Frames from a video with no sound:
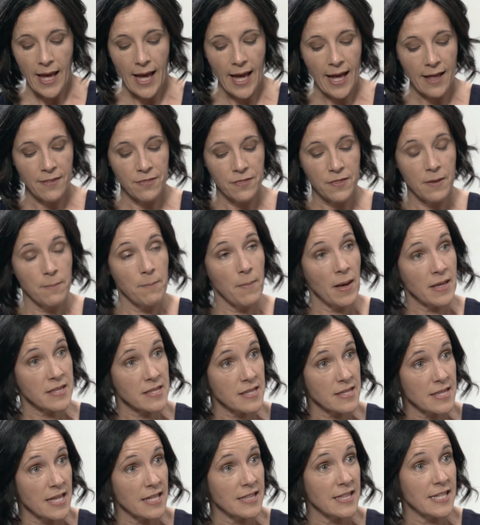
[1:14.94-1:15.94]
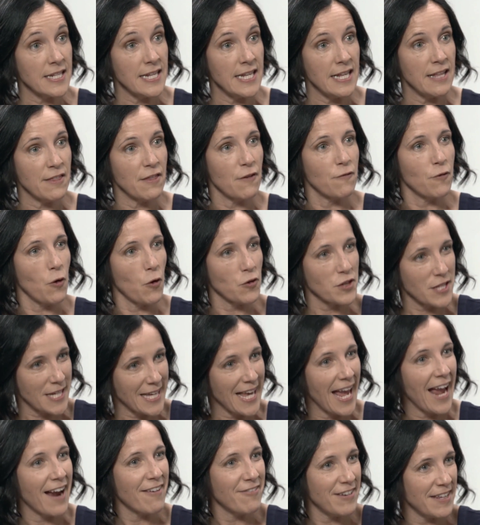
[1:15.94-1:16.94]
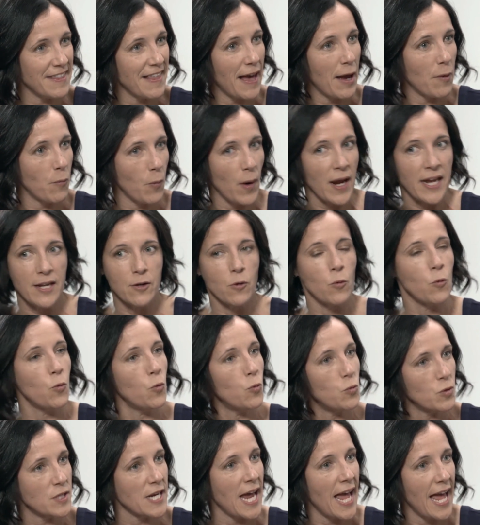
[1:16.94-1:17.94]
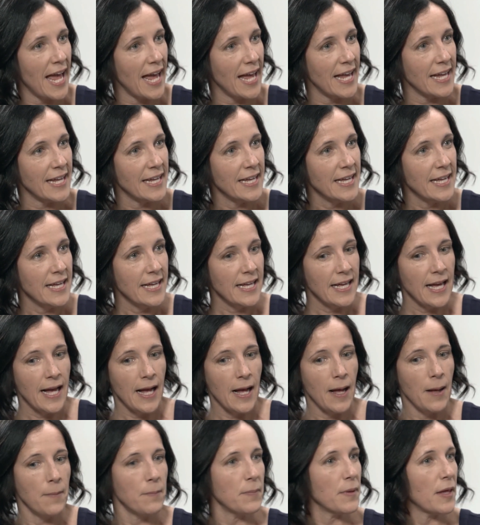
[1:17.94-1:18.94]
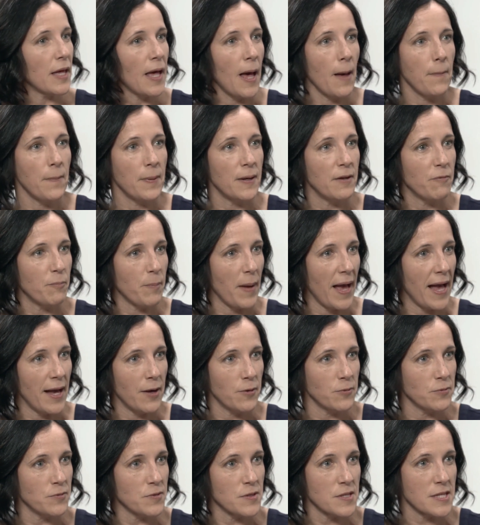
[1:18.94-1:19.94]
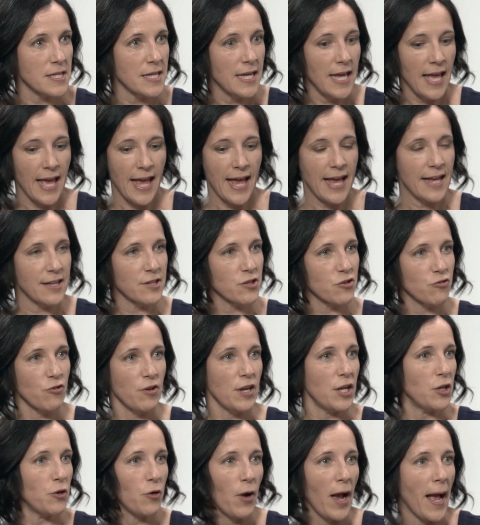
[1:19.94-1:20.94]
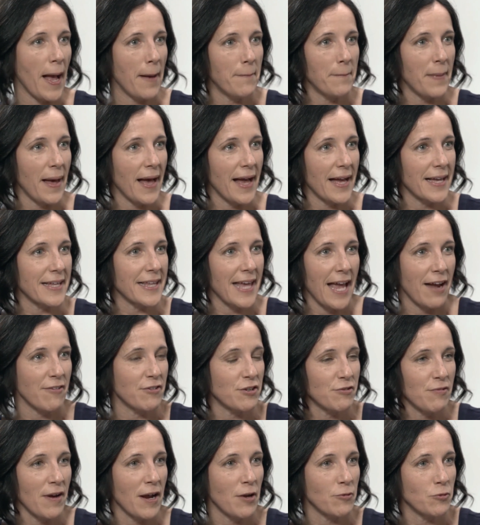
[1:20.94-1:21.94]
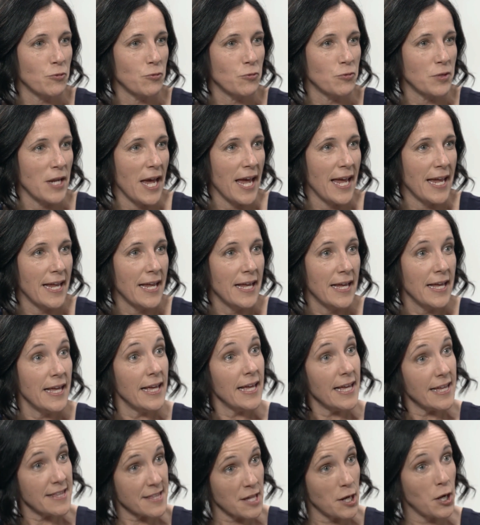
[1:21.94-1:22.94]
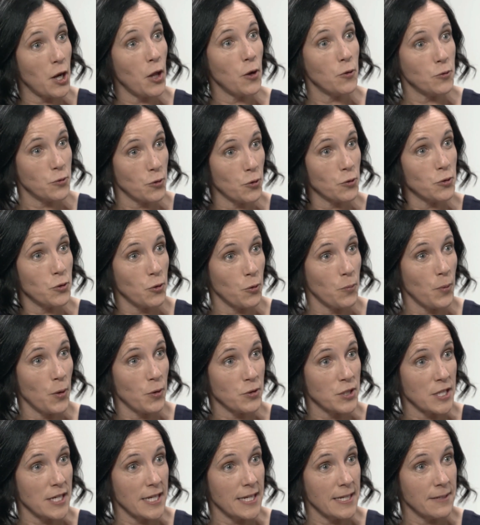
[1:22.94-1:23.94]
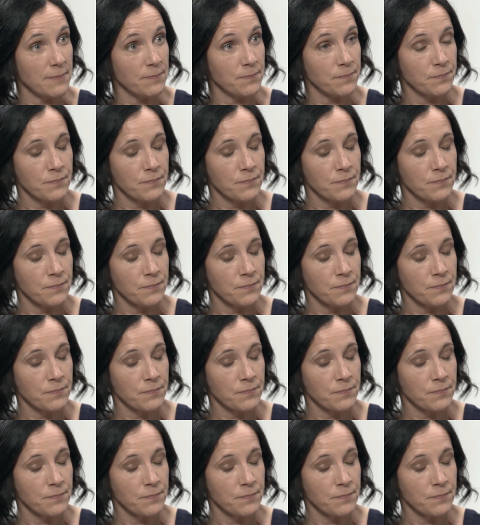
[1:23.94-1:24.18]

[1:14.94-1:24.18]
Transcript: And the muscles underneath have got to carry that weight all day. A couple of pounds extra in your handbag carried around all day is a load on your body.